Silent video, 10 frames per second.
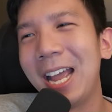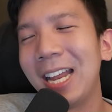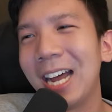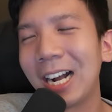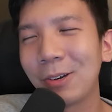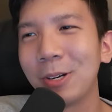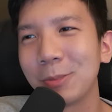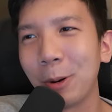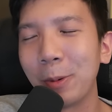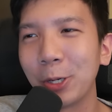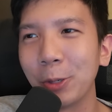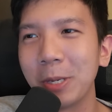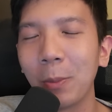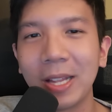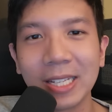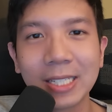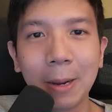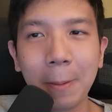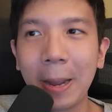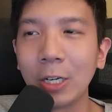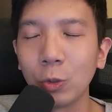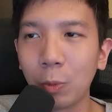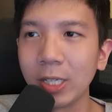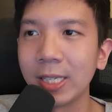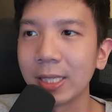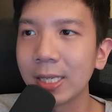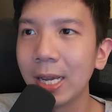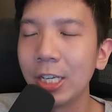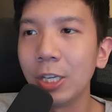And Akirion is probably going to be the one that's coming back in 2.6.